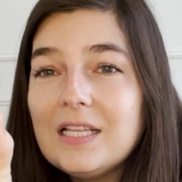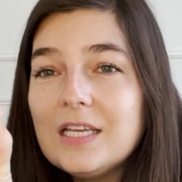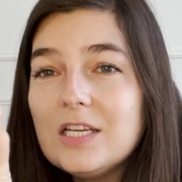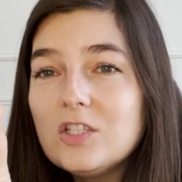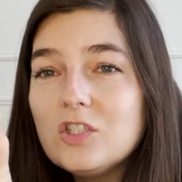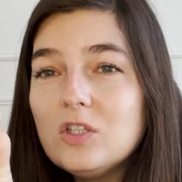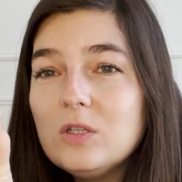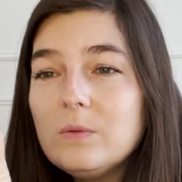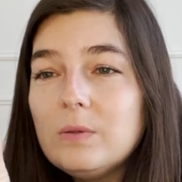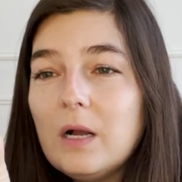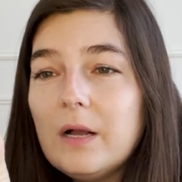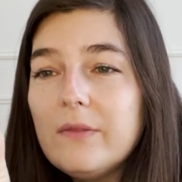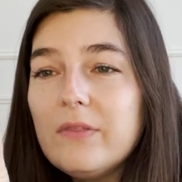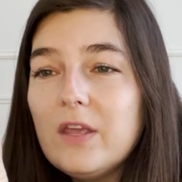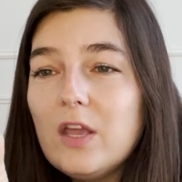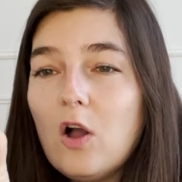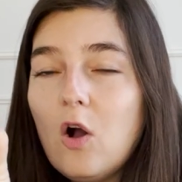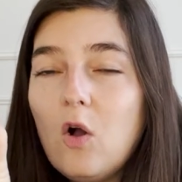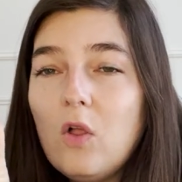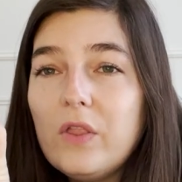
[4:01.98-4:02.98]
clicks are probably
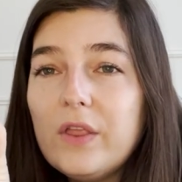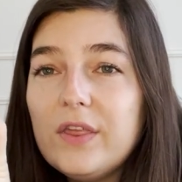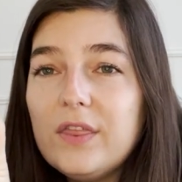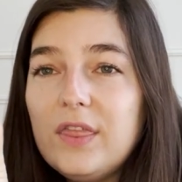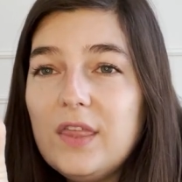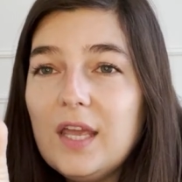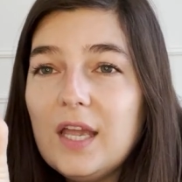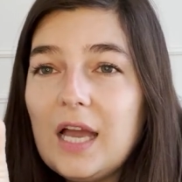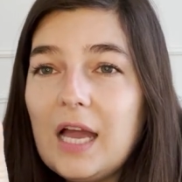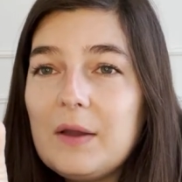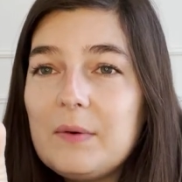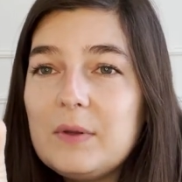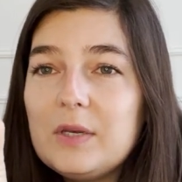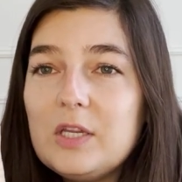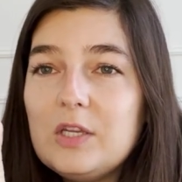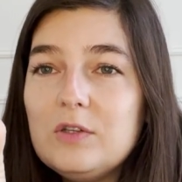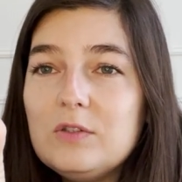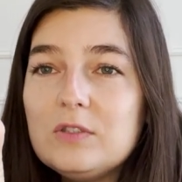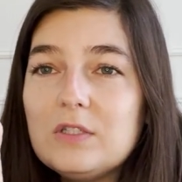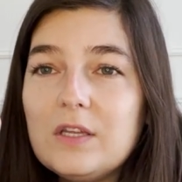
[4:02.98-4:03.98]
the only thing I
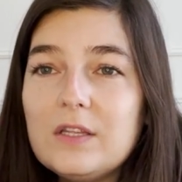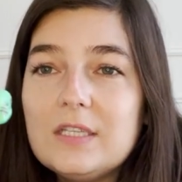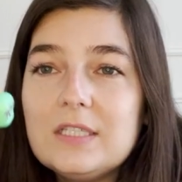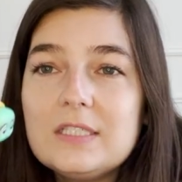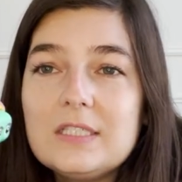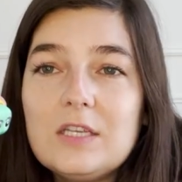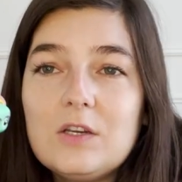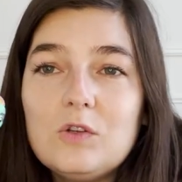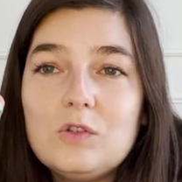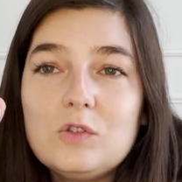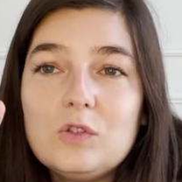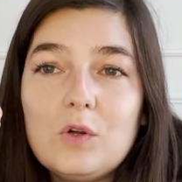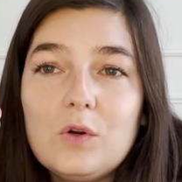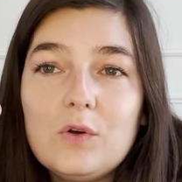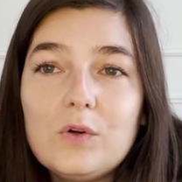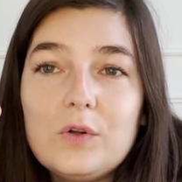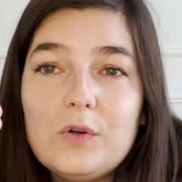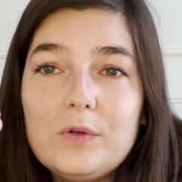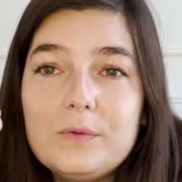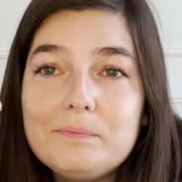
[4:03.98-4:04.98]
would use on this little
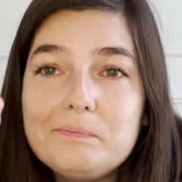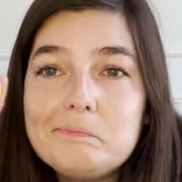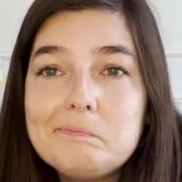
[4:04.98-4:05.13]
turtle.